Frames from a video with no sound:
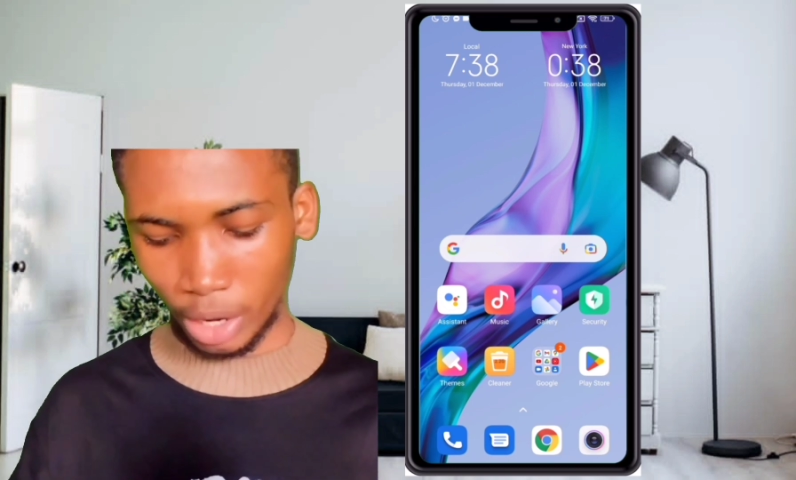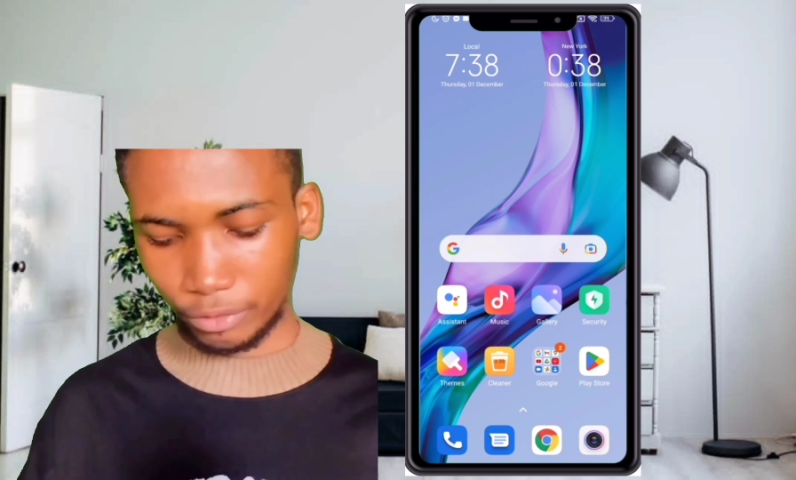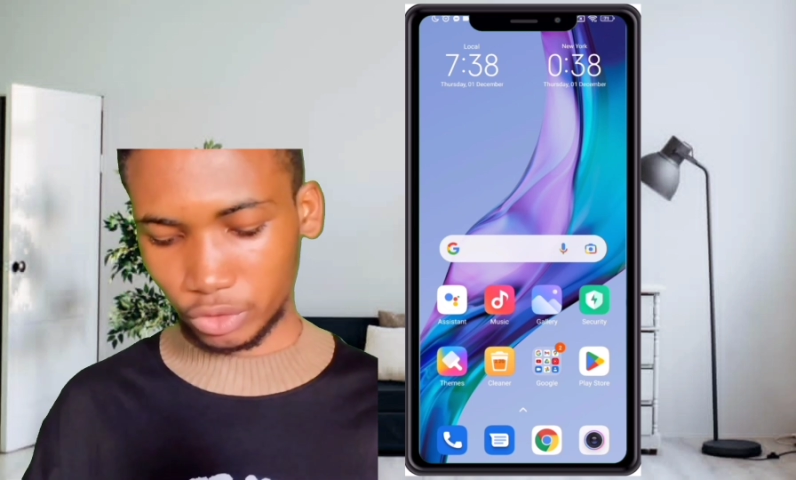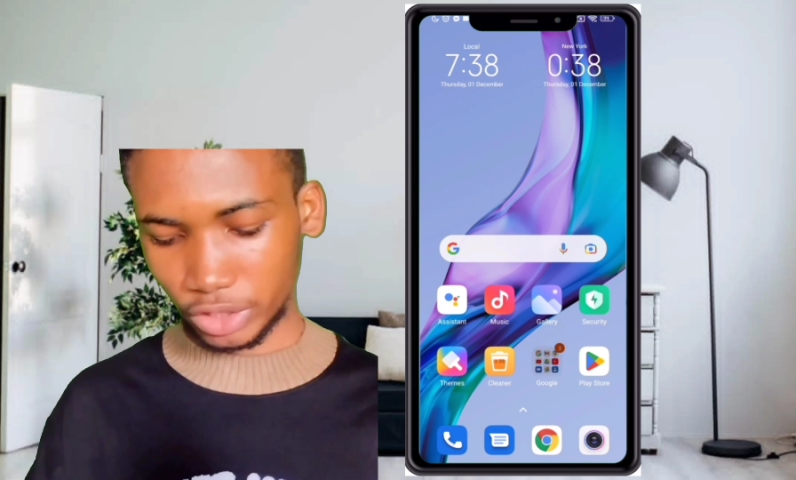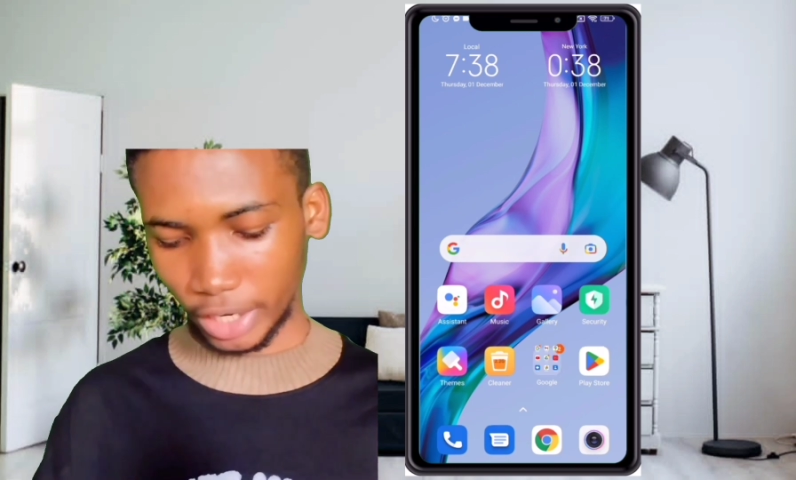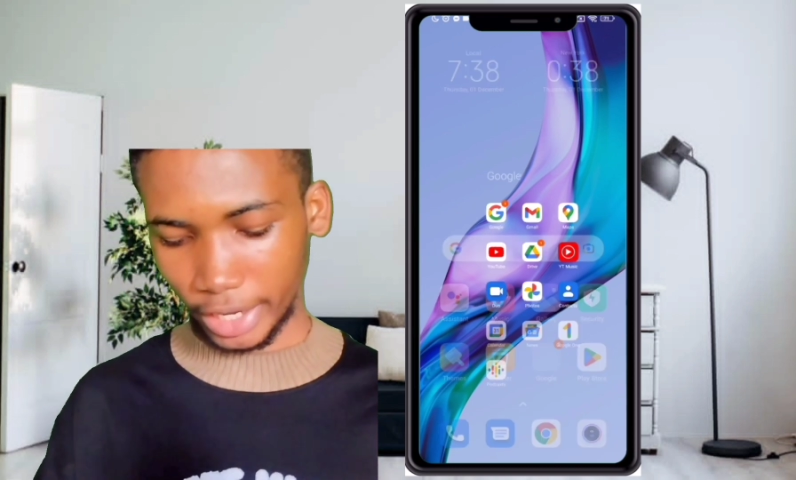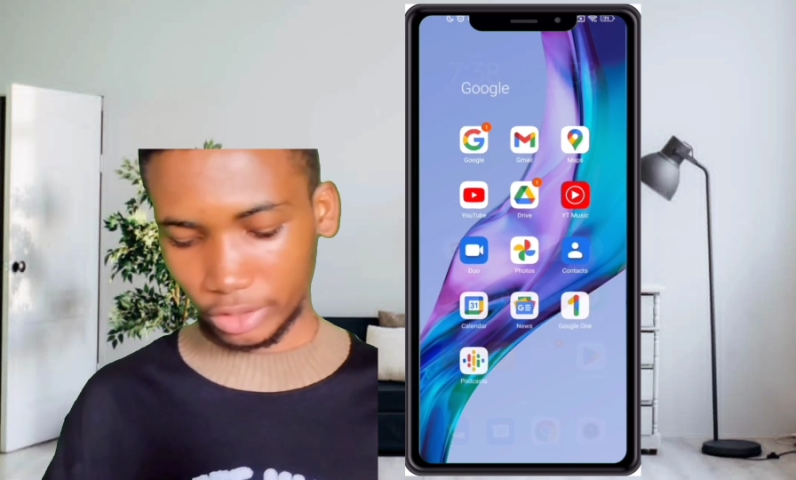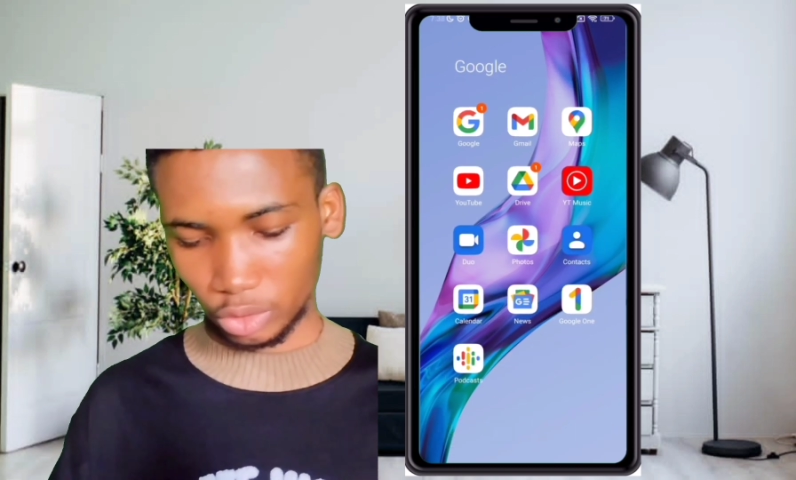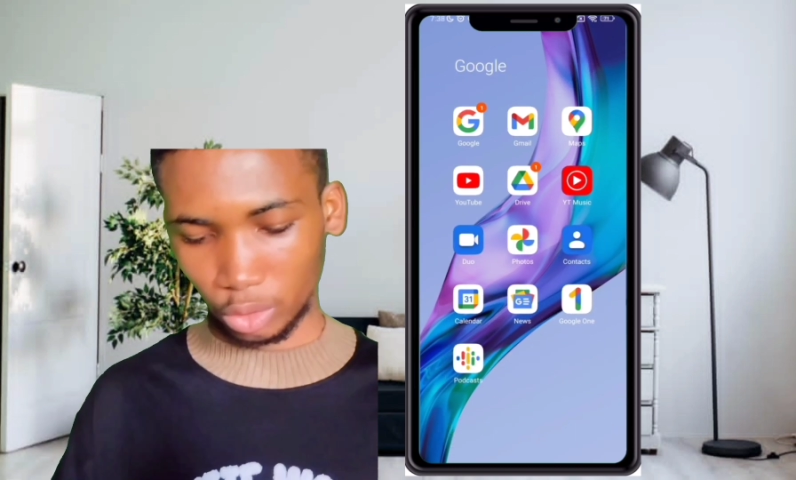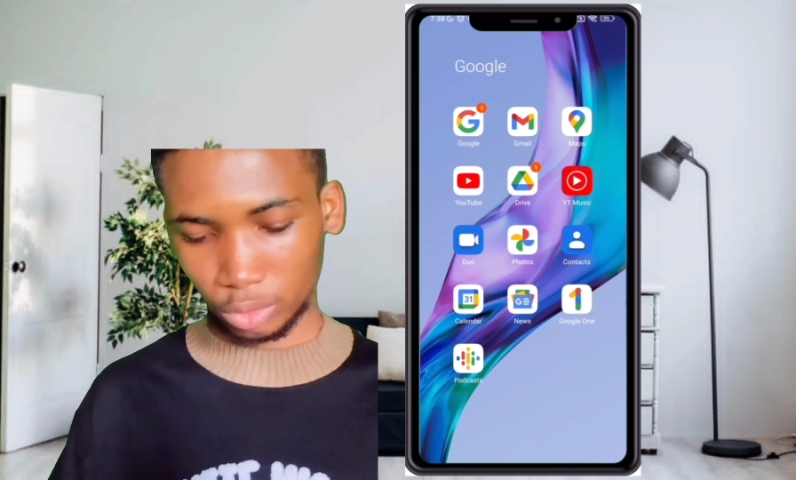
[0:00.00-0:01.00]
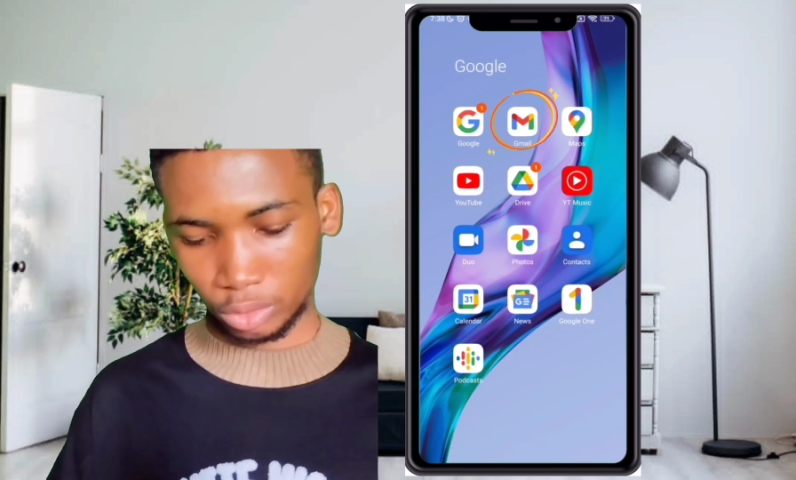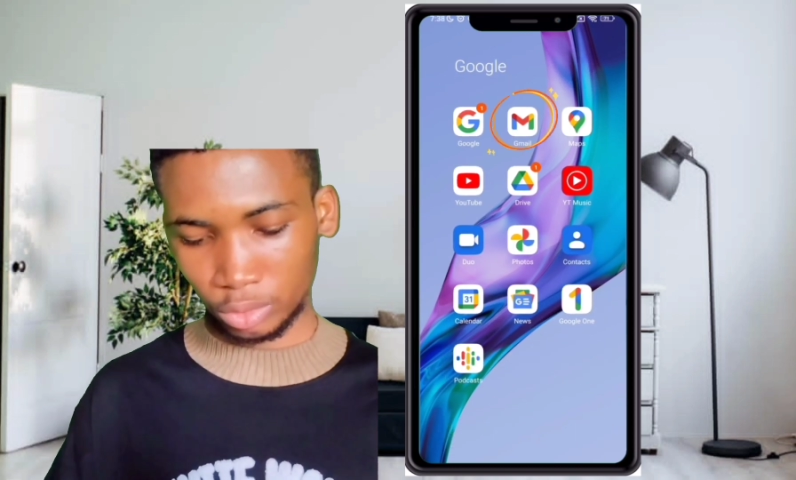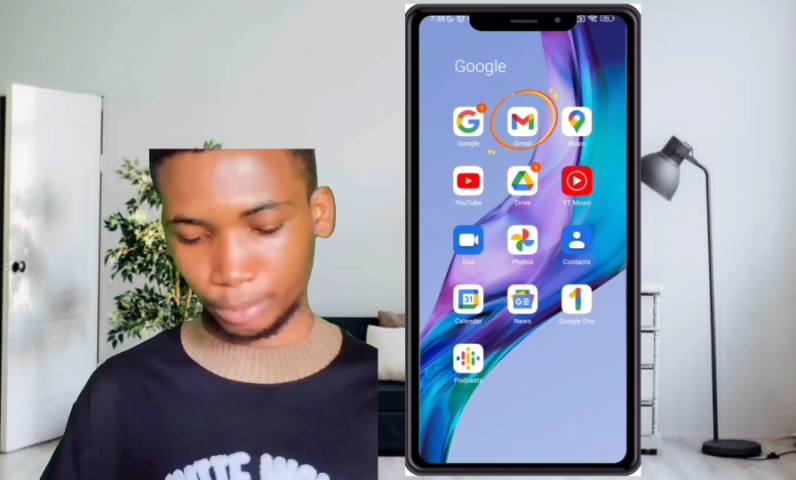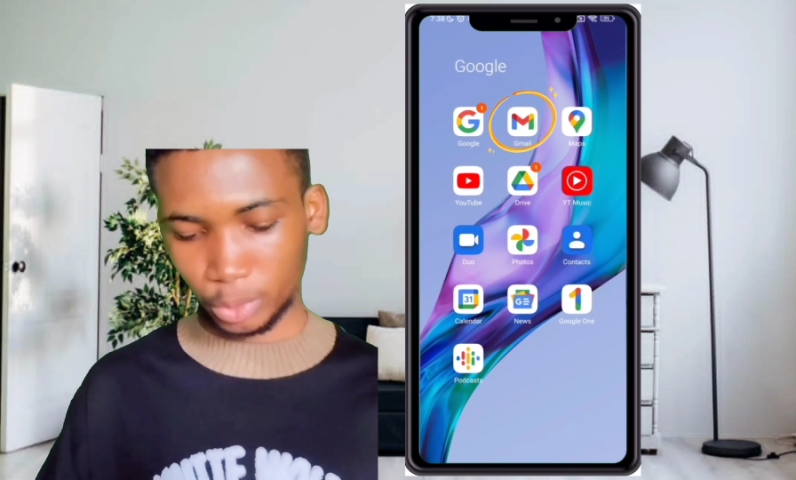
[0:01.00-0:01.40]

have to select on your Google